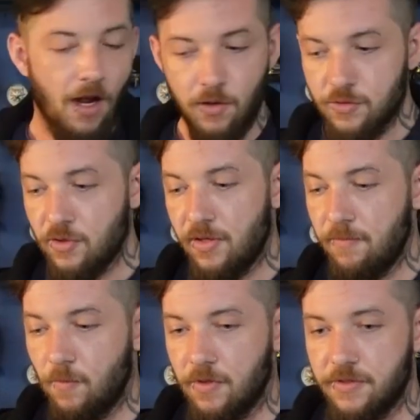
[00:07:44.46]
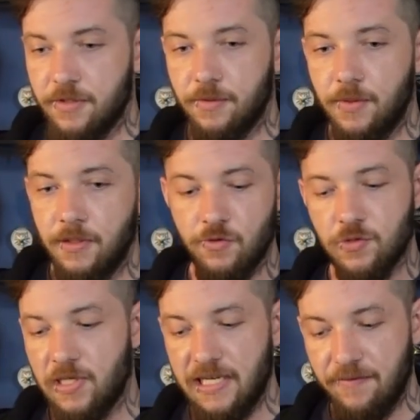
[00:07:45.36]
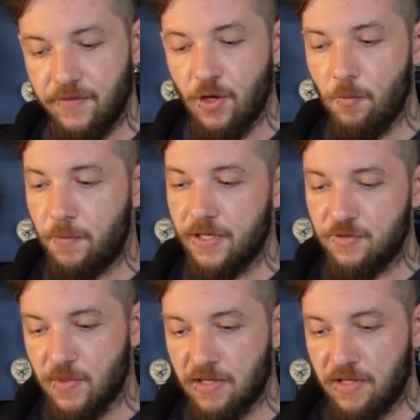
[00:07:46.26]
I also didn't want to just leave the openings where